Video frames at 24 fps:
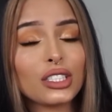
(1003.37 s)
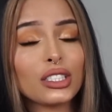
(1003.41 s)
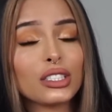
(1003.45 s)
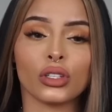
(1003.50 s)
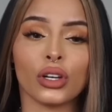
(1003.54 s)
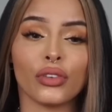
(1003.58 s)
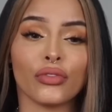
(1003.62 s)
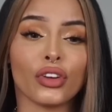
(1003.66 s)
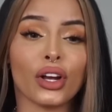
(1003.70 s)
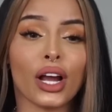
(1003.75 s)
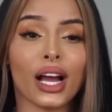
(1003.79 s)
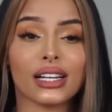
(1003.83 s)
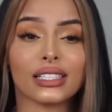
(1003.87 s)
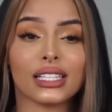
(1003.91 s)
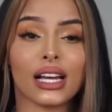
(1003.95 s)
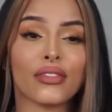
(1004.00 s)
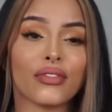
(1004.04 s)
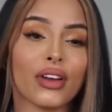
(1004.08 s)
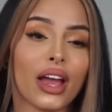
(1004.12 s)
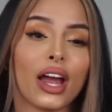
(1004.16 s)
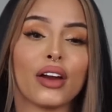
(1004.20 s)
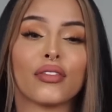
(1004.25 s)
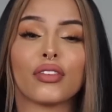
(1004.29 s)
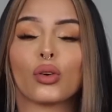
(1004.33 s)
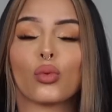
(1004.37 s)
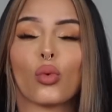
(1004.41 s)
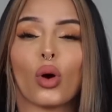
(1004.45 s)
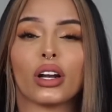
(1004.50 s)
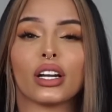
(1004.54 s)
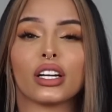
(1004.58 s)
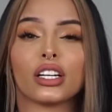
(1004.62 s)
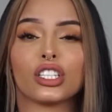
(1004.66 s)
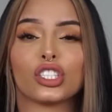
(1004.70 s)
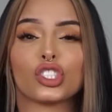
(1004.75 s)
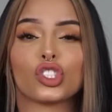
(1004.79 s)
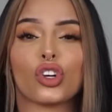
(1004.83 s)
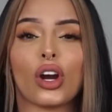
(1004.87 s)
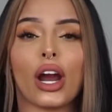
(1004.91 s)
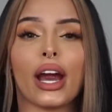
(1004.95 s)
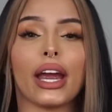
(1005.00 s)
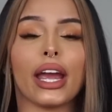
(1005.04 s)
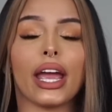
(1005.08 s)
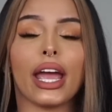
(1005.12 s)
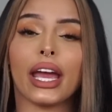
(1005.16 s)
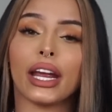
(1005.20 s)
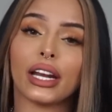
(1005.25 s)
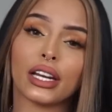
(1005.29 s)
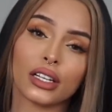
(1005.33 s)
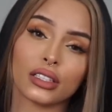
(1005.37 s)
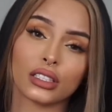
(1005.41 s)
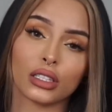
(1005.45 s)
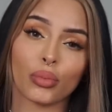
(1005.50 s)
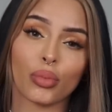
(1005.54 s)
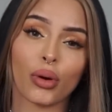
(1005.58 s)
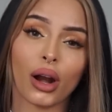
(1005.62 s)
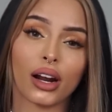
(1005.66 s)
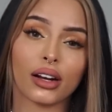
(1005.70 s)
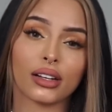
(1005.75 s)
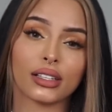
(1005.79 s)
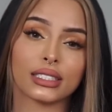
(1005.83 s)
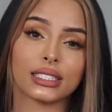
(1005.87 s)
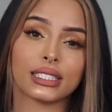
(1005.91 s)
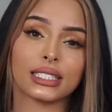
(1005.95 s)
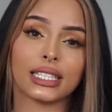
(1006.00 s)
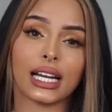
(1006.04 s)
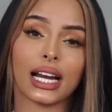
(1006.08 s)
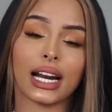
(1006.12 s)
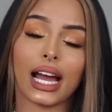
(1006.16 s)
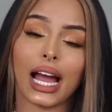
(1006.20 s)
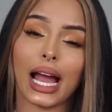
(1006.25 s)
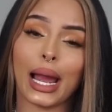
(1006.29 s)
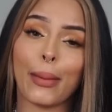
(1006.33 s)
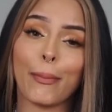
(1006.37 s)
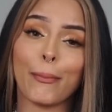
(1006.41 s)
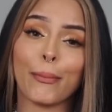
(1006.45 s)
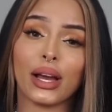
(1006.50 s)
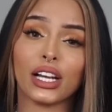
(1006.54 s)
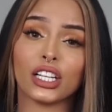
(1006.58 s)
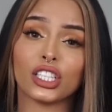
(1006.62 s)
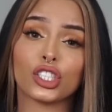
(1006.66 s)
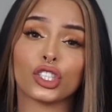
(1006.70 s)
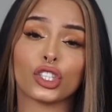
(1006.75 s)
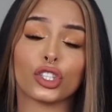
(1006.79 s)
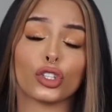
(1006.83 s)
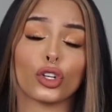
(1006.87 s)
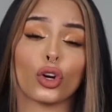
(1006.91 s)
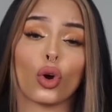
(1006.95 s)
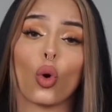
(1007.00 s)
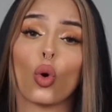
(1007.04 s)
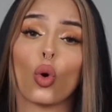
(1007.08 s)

So if you guys have ever wanted to try any of the products that I mentioned